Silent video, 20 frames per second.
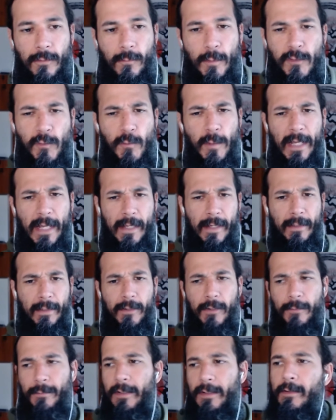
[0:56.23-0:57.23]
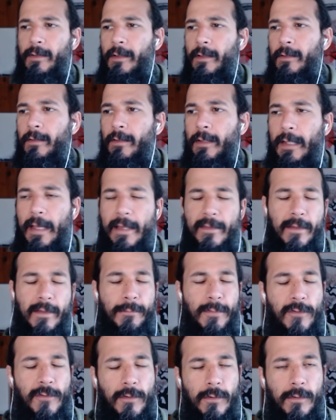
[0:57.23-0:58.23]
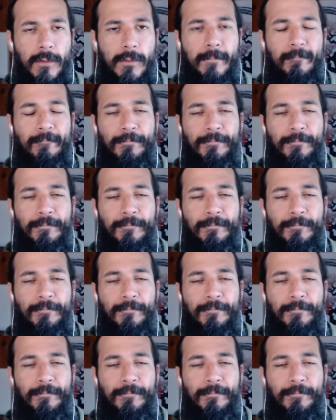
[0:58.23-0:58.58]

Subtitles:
which we got a little bit in the last episode,